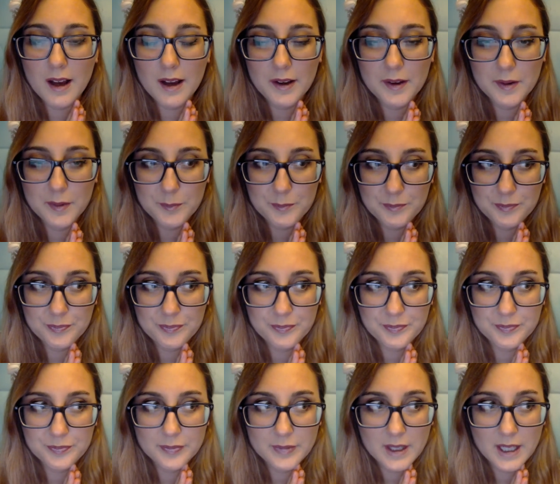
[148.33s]

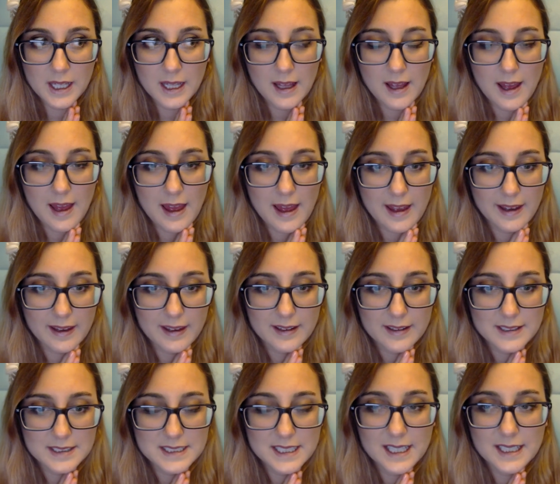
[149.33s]

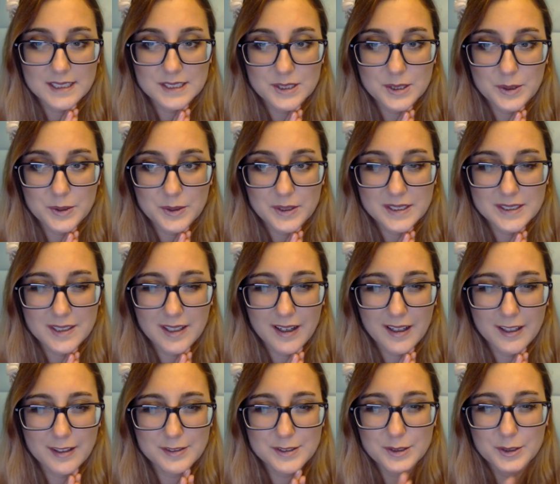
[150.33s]
And yeah, so he's kind
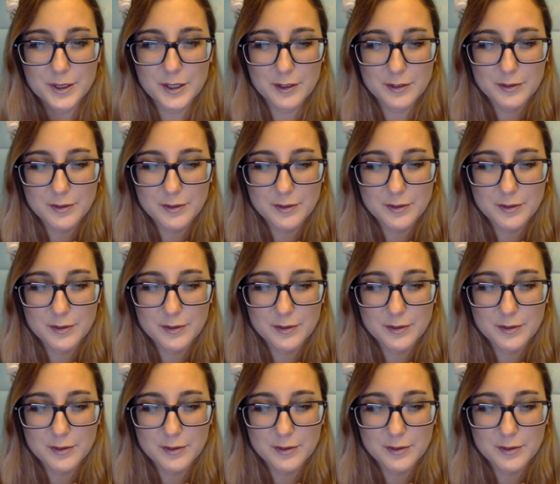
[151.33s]
of sort of